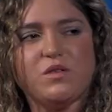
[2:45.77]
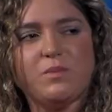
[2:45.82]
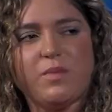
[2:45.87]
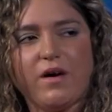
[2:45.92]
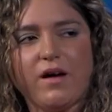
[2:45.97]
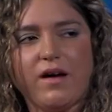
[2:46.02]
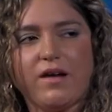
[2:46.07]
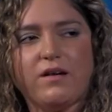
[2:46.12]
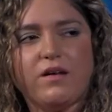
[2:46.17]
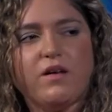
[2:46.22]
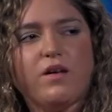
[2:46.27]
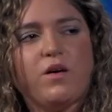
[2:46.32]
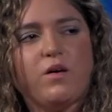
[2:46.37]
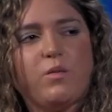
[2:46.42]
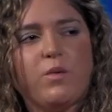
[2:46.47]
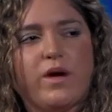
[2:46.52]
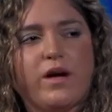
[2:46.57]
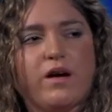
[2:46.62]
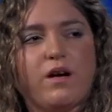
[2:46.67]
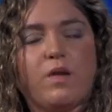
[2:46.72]
spot
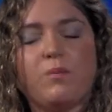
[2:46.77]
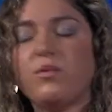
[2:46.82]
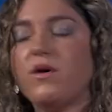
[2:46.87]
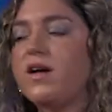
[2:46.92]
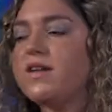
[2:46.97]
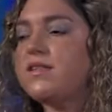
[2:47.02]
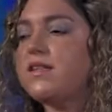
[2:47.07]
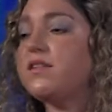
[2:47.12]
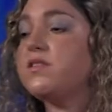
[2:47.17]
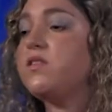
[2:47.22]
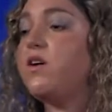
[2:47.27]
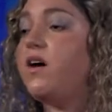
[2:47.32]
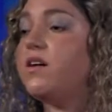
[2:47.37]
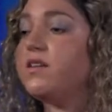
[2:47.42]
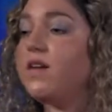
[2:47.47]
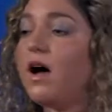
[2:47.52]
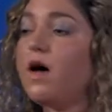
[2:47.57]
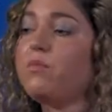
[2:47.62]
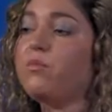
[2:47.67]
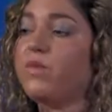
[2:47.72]
where a process
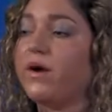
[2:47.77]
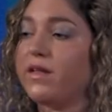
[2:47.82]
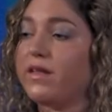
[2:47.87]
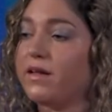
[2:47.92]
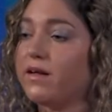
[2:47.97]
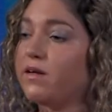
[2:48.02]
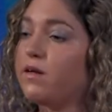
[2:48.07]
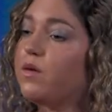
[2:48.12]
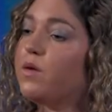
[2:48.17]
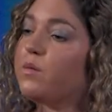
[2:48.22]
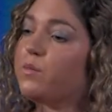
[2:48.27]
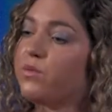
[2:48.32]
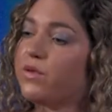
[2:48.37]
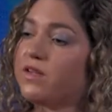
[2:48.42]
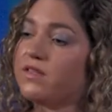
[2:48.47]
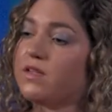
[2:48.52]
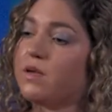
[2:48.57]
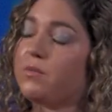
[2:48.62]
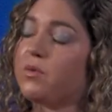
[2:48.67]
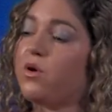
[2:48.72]
called upwelling
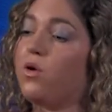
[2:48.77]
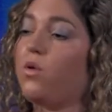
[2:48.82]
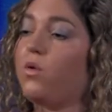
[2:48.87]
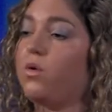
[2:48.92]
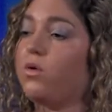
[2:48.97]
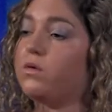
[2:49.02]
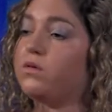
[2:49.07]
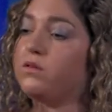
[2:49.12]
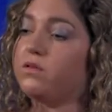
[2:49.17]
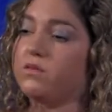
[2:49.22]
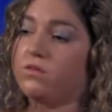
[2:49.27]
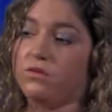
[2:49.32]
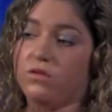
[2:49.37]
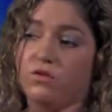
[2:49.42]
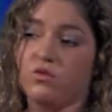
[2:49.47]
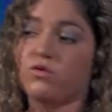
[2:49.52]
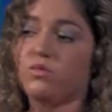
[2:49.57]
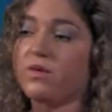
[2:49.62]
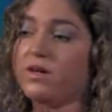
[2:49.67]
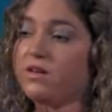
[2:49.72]
brings up cold,
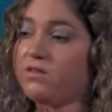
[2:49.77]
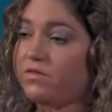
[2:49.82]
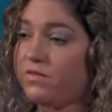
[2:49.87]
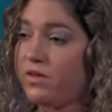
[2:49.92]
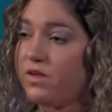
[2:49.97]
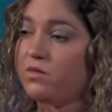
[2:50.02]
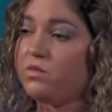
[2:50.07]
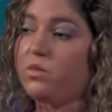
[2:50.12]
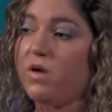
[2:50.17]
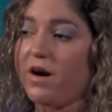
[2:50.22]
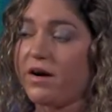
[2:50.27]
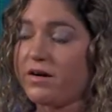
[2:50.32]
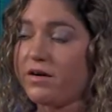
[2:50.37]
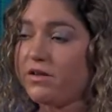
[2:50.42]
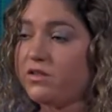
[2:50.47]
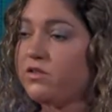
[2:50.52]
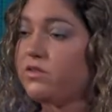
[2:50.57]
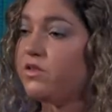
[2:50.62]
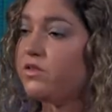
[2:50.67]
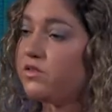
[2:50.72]
nutrient-filled
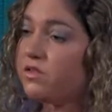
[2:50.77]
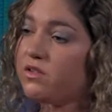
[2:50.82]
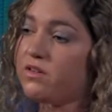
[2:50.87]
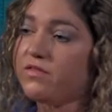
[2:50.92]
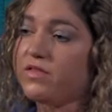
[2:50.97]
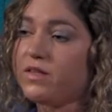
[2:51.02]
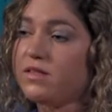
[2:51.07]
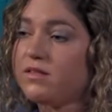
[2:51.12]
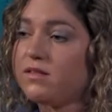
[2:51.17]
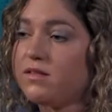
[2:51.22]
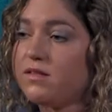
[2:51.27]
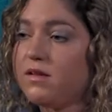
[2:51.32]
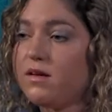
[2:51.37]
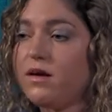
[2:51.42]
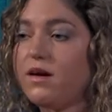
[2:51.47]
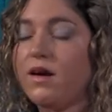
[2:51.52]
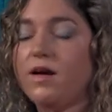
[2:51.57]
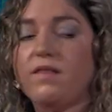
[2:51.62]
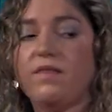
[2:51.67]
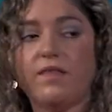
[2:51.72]
water to the surface.
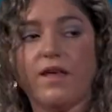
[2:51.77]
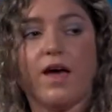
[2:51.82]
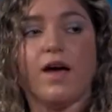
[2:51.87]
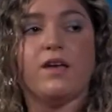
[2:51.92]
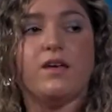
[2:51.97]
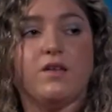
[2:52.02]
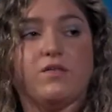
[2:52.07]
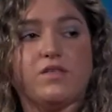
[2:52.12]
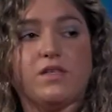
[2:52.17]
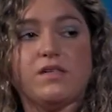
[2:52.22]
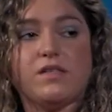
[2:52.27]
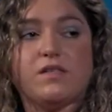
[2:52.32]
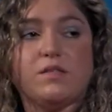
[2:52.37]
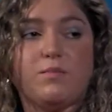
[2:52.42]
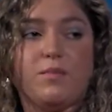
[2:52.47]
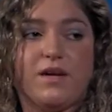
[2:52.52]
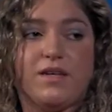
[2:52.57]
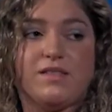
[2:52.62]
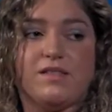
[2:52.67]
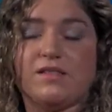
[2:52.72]
And that gives us the
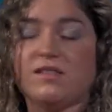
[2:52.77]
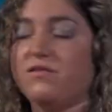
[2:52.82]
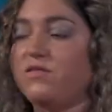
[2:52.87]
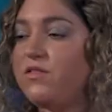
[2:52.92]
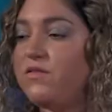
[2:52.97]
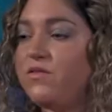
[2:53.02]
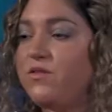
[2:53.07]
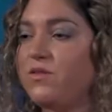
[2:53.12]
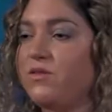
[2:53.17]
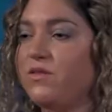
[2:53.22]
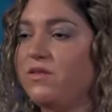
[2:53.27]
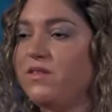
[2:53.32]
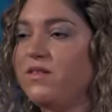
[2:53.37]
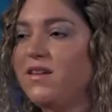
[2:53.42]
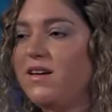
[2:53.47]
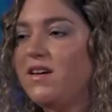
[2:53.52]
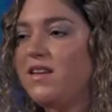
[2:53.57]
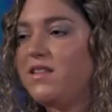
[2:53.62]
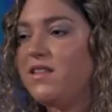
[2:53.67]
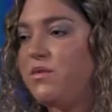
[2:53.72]
basis of the food
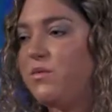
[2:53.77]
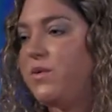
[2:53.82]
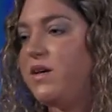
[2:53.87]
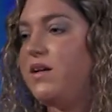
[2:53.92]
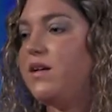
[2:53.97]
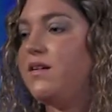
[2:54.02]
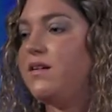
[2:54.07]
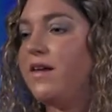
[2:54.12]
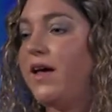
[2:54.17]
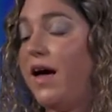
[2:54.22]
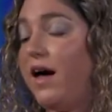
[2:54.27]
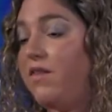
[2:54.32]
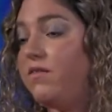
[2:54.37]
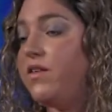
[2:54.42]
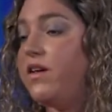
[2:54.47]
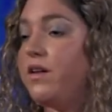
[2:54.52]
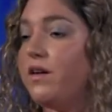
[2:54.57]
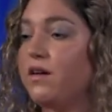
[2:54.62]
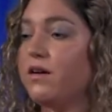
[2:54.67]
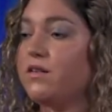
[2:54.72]
that we have
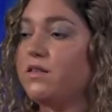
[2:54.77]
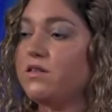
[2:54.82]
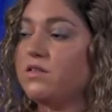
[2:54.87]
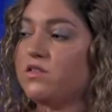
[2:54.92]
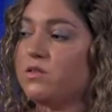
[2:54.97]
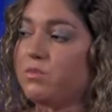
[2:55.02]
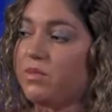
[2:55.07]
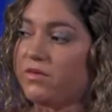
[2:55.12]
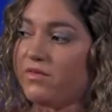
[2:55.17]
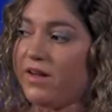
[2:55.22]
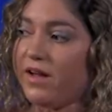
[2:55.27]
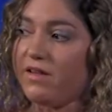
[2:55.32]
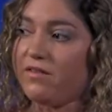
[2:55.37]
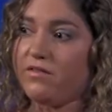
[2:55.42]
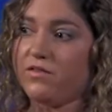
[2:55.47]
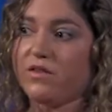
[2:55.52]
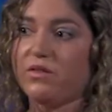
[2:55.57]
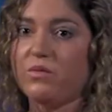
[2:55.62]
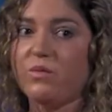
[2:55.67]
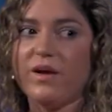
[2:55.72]
here to provide
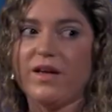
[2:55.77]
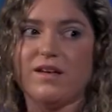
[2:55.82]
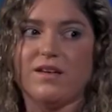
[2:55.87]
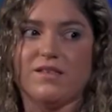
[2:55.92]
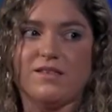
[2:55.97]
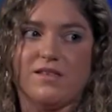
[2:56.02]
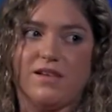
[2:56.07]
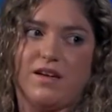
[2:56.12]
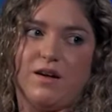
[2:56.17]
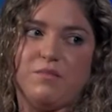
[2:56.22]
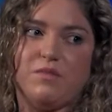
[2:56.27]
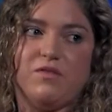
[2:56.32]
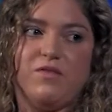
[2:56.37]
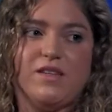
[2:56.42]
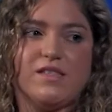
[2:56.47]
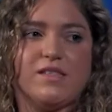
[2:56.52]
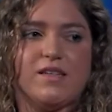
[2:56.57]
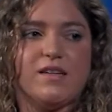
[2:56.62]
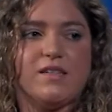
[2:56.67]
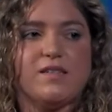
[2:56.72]
for the whales that come to
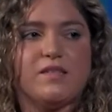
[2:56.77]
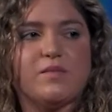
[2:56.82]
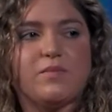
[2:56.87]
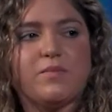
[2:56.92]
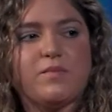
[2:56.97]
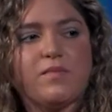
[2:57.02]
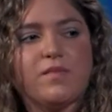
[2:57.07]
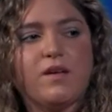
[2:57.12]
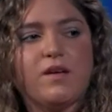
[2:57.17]
visit us.